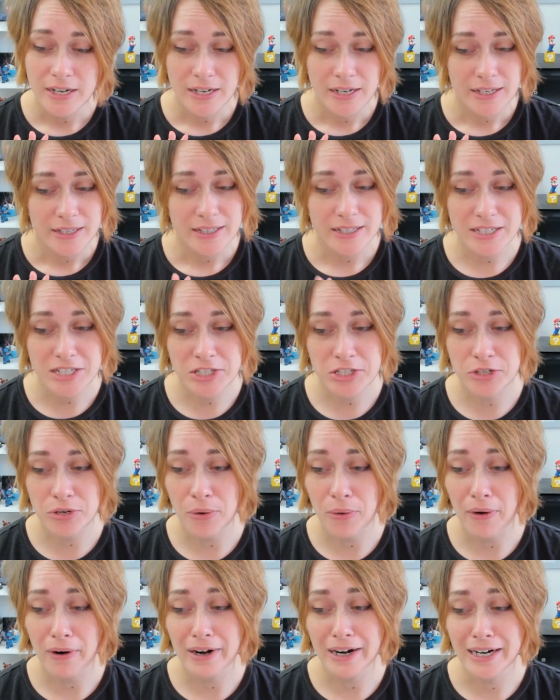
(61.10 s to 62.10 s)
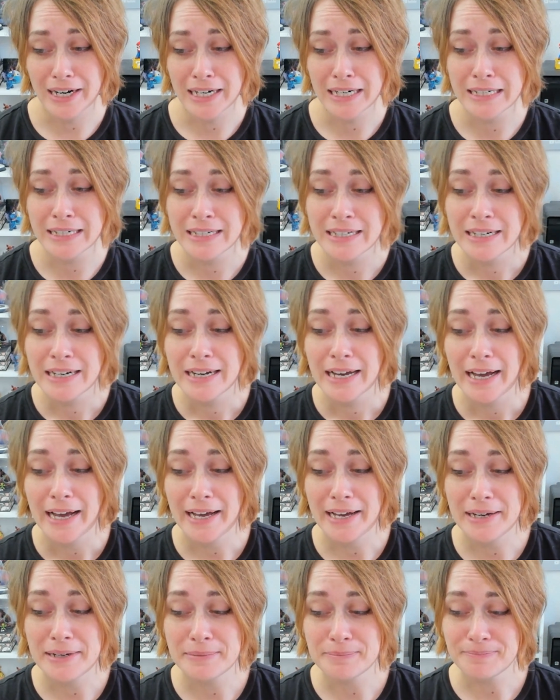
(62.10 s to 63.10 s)
this tour.
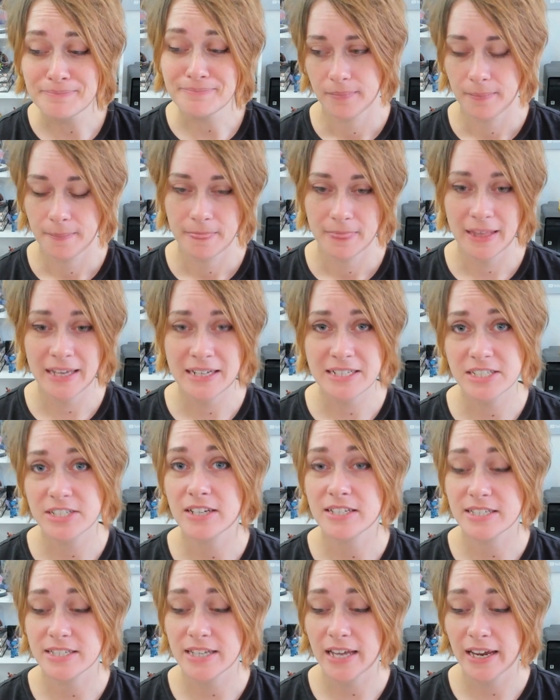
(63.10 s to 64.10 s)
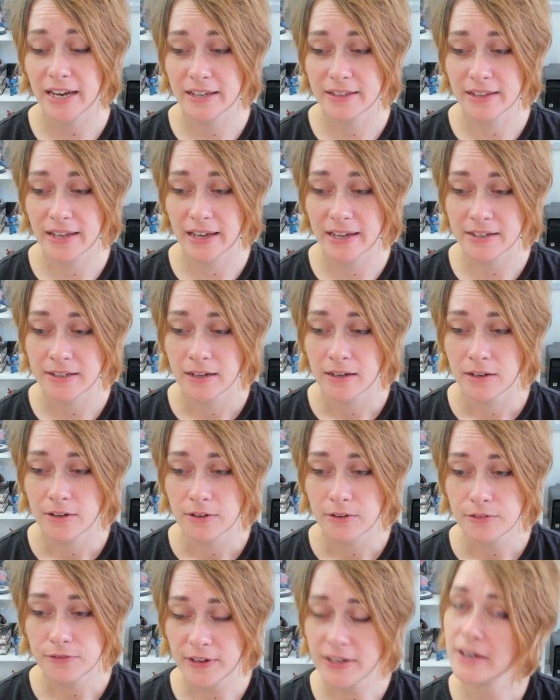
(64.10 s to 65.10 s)
Let's just say that
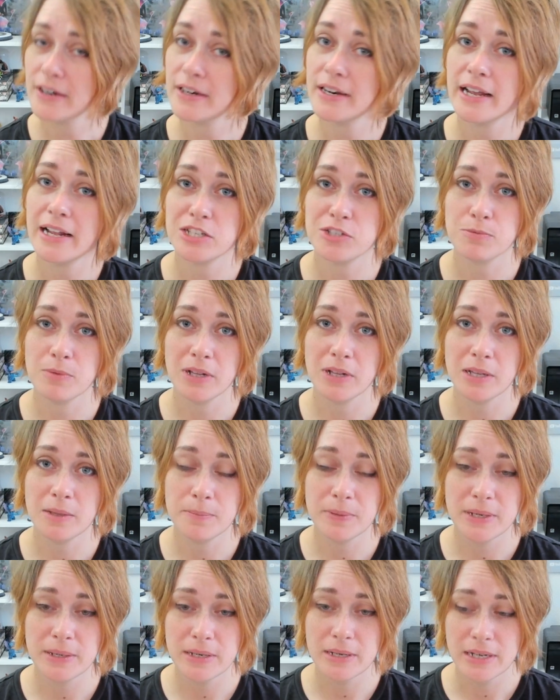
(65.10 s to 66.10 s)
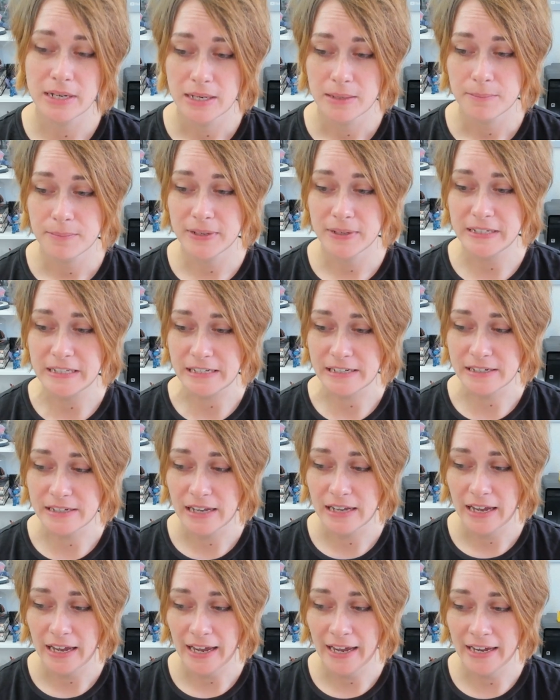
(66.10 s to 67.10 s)
fingernails will be bitten
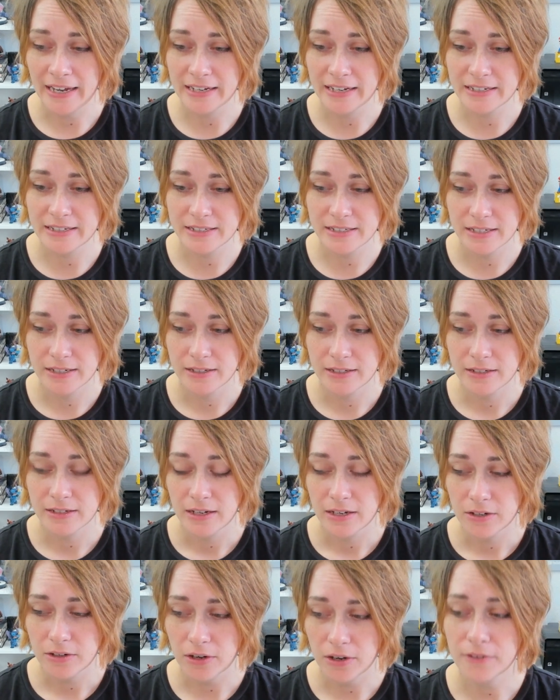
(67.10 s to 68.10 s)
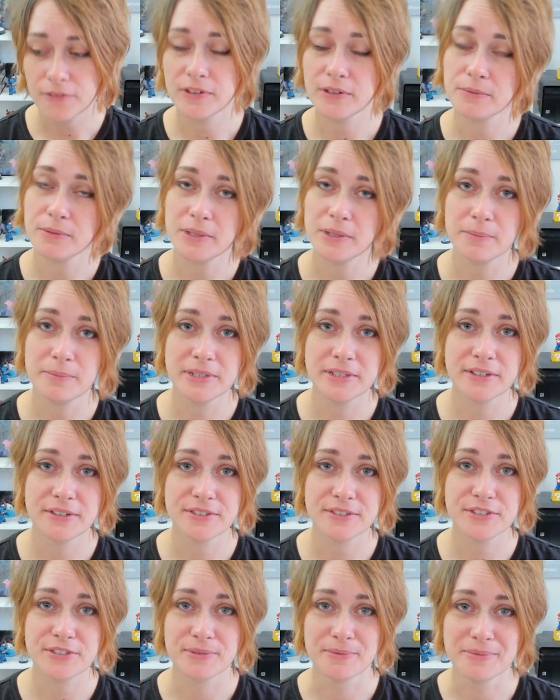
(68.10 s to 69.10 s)
and coffee will be
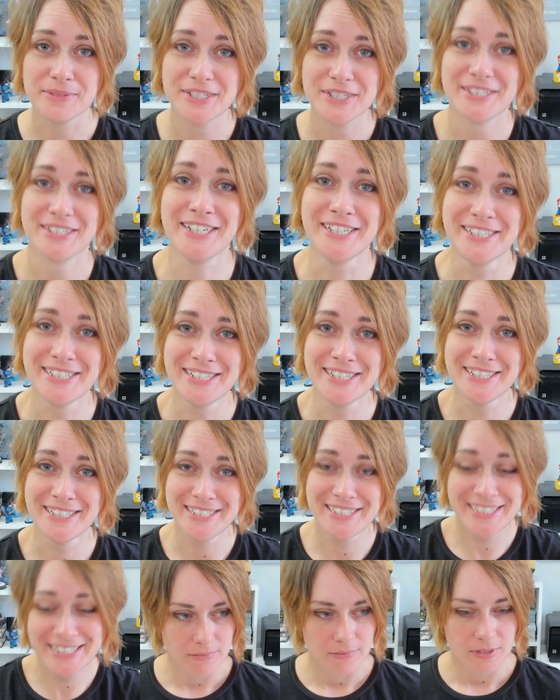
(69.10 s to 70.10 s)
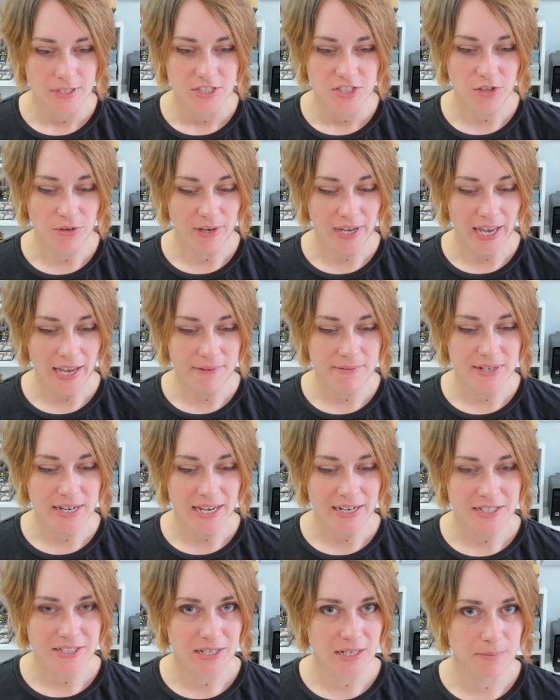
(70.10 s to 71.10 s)
consumed. So I haven't
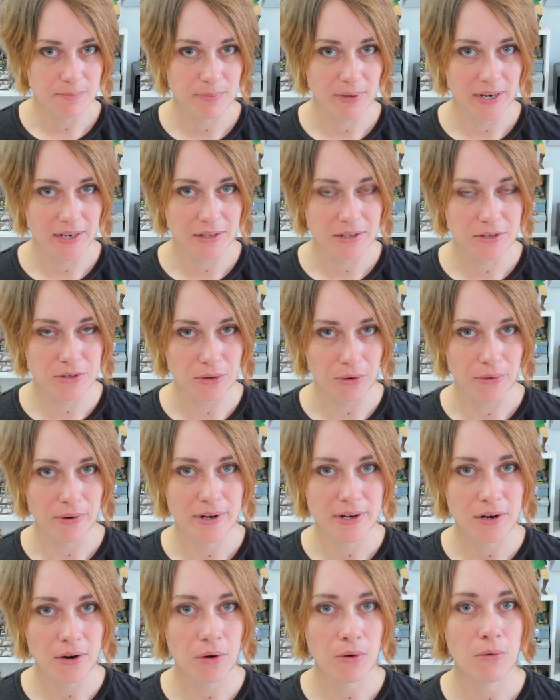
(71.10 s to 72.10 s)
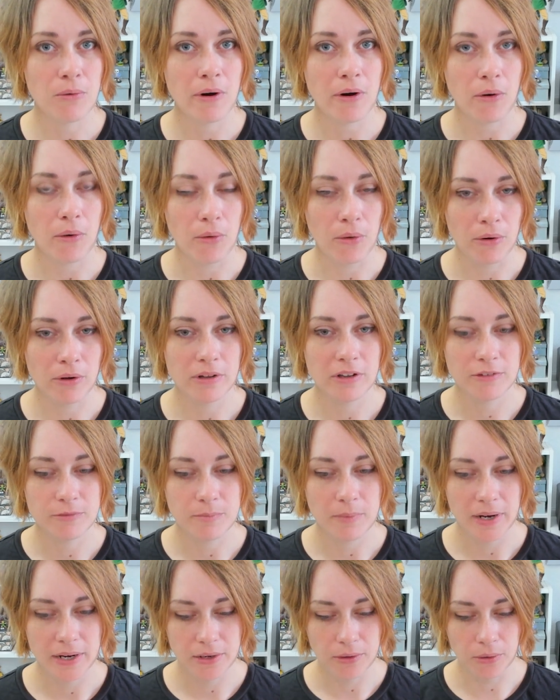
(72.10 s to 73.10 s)
actually been going over all of
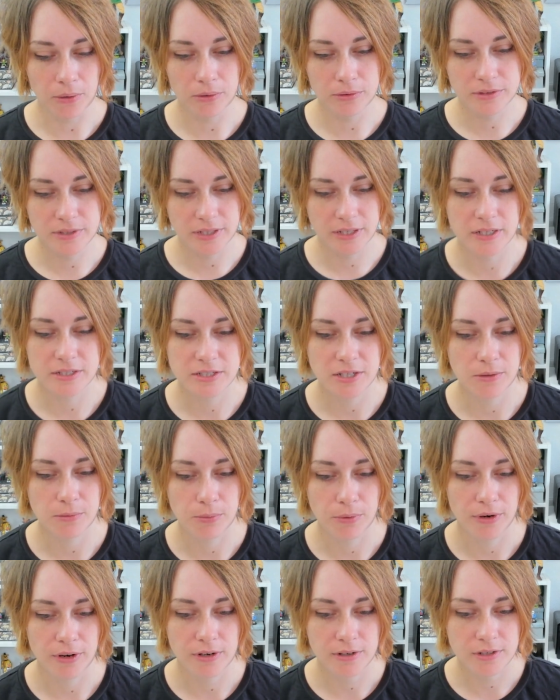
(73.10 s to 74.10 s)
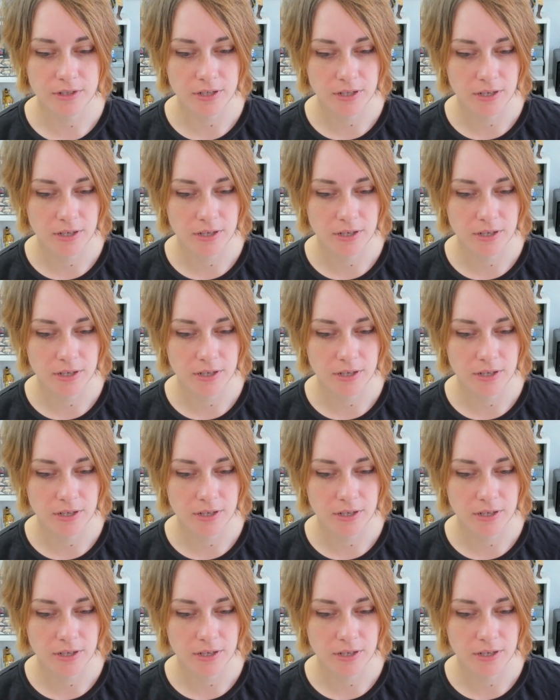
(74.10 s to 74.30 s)
my old digital work